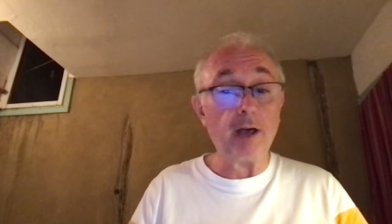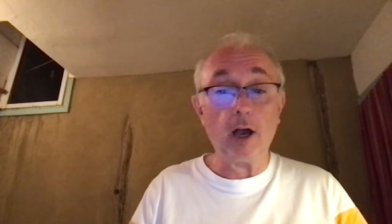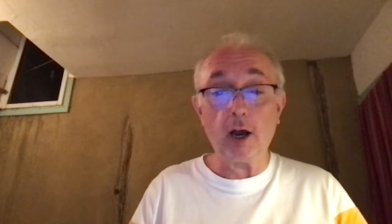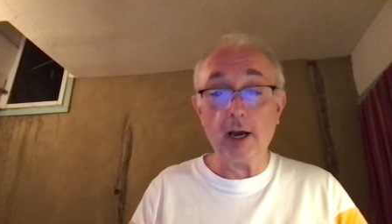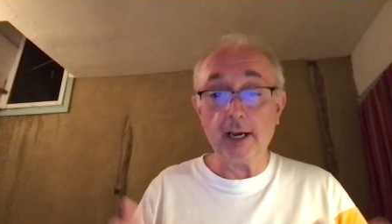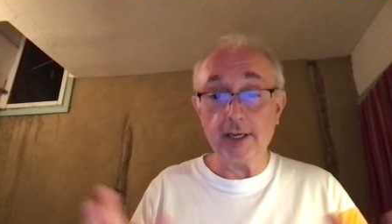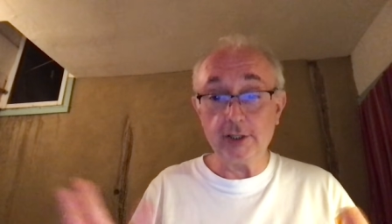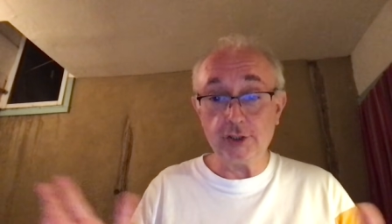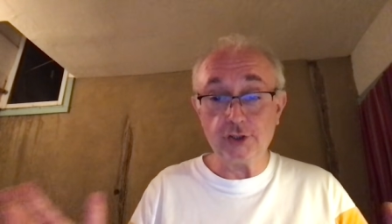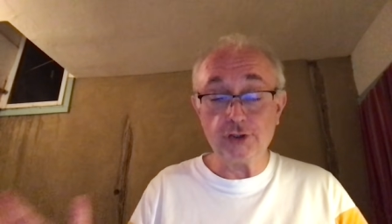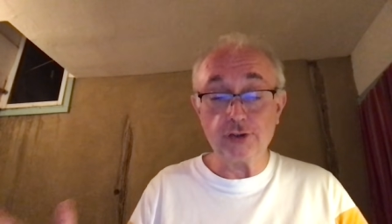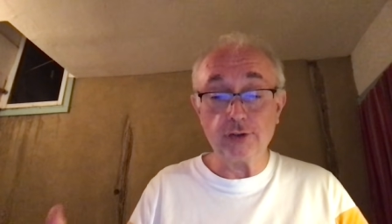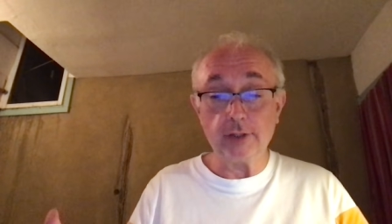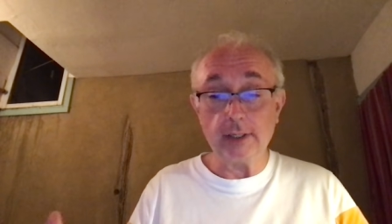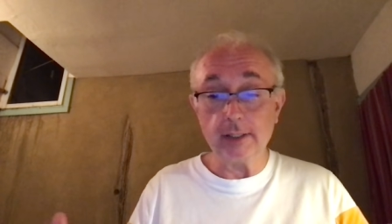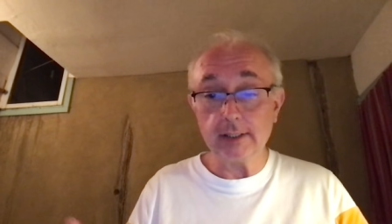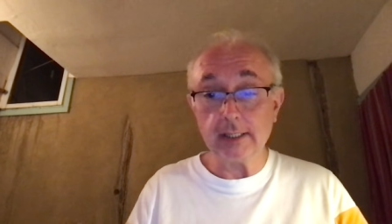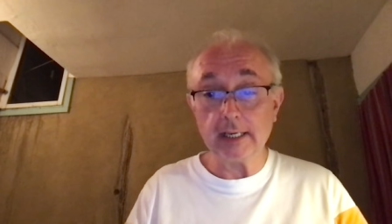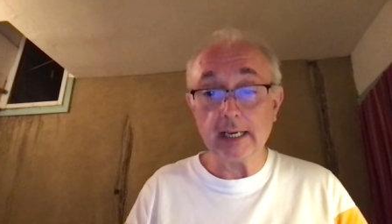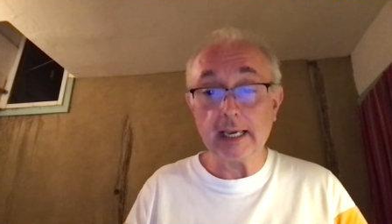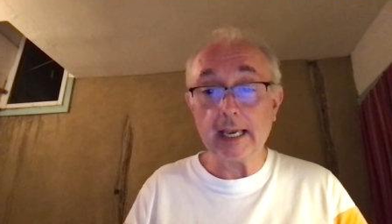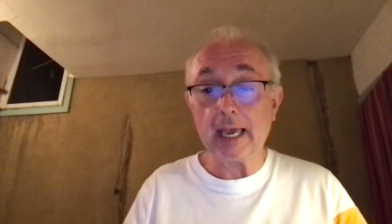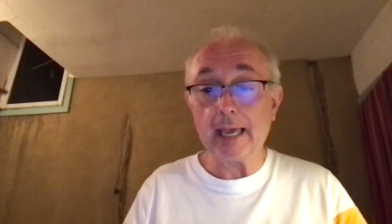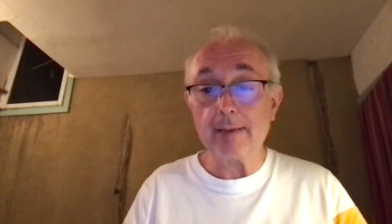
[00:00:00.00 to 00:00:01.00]
high street
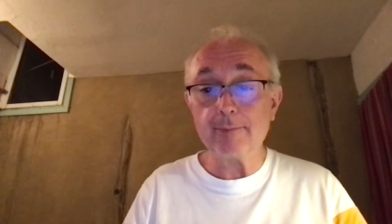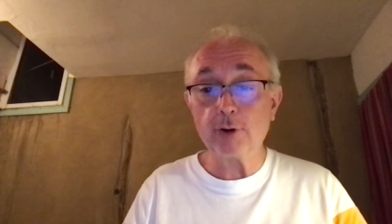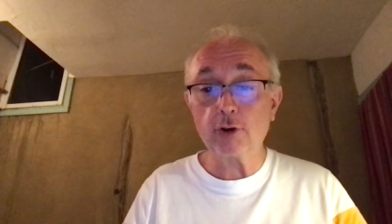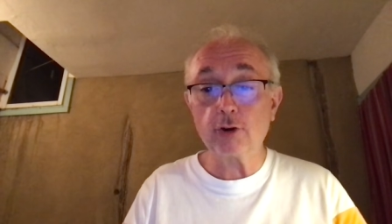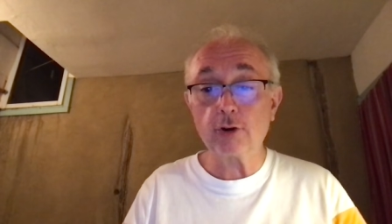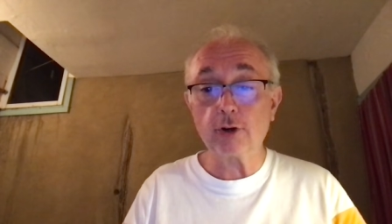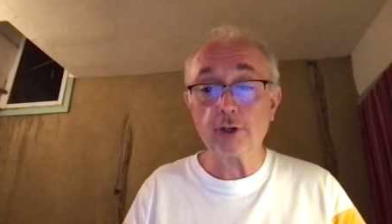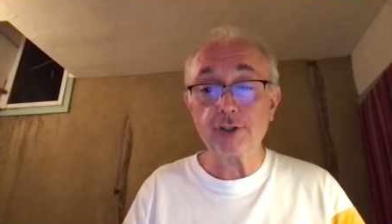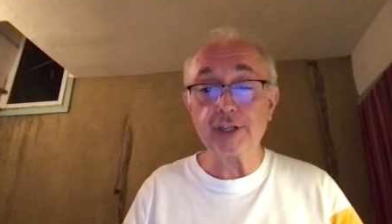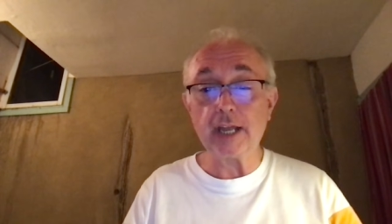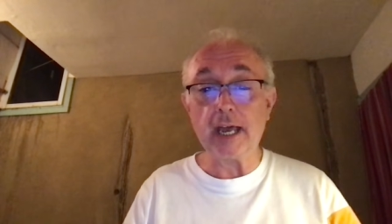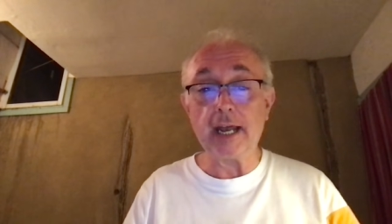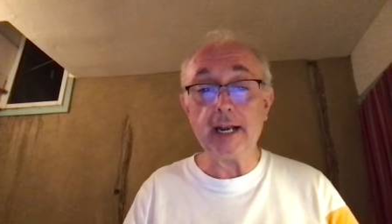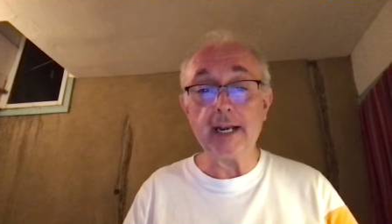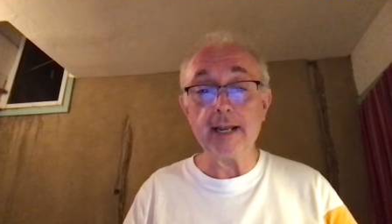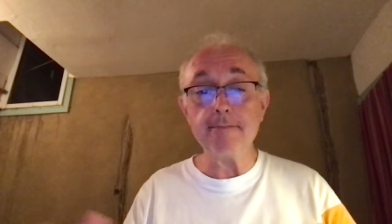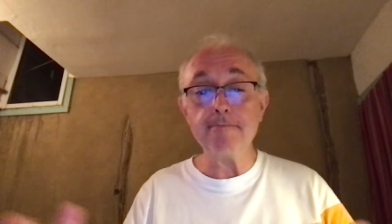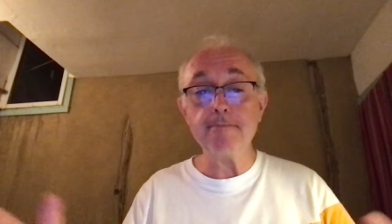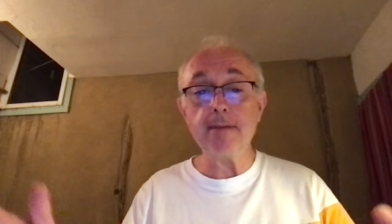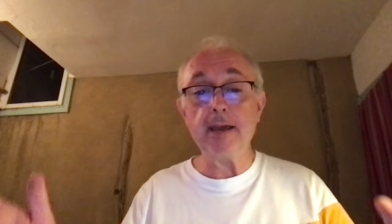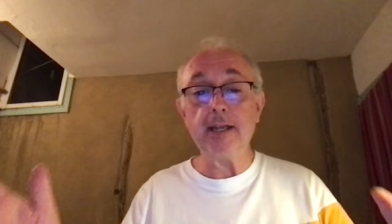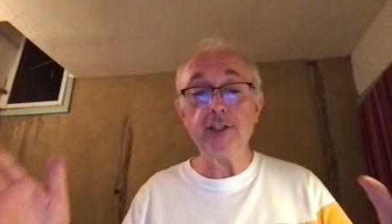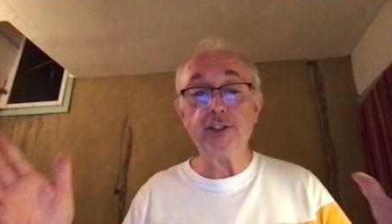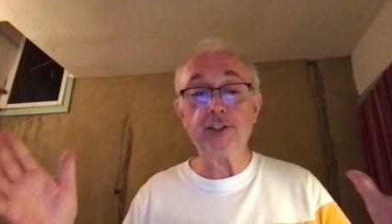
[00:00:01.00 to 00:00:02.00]
and came across an
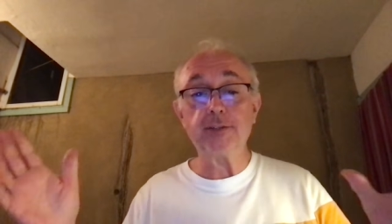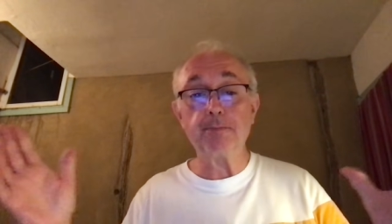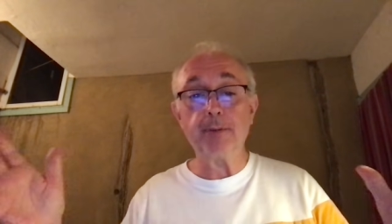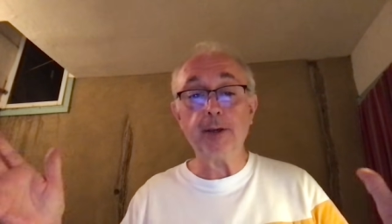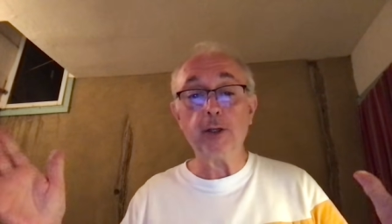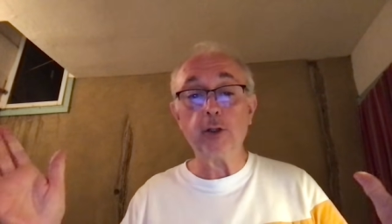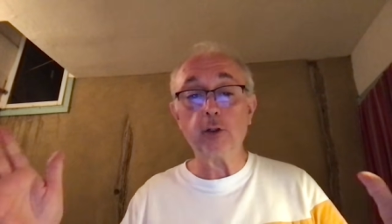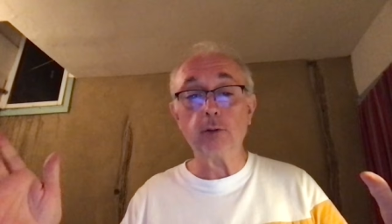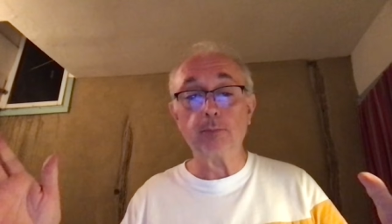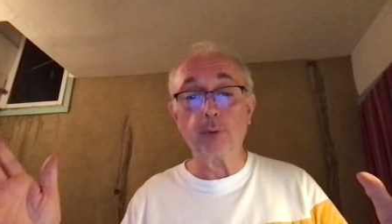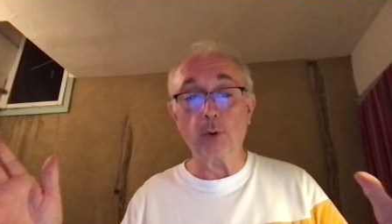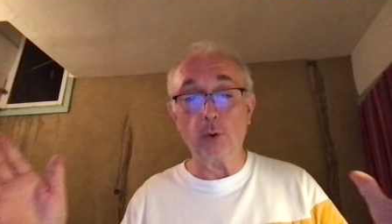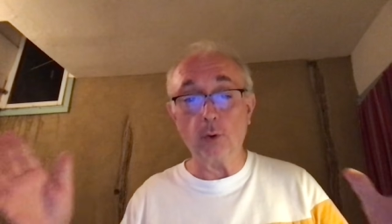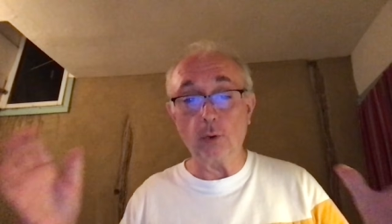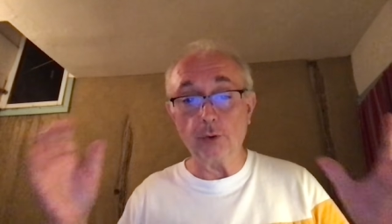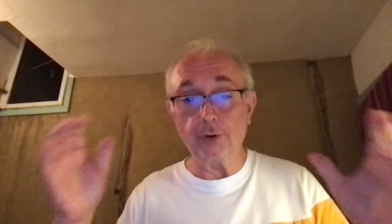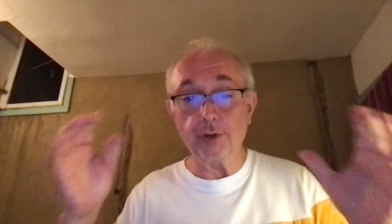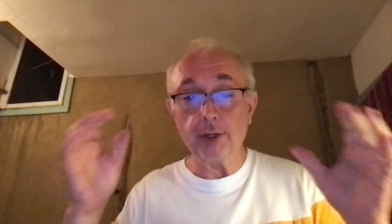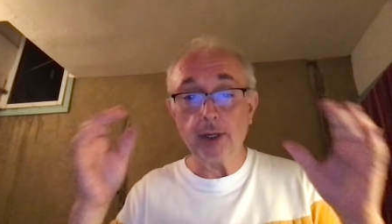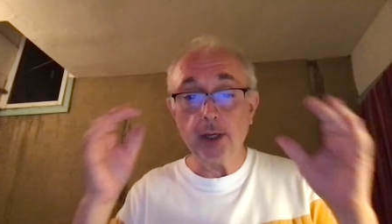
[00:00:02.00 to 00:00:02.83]
immense billboard,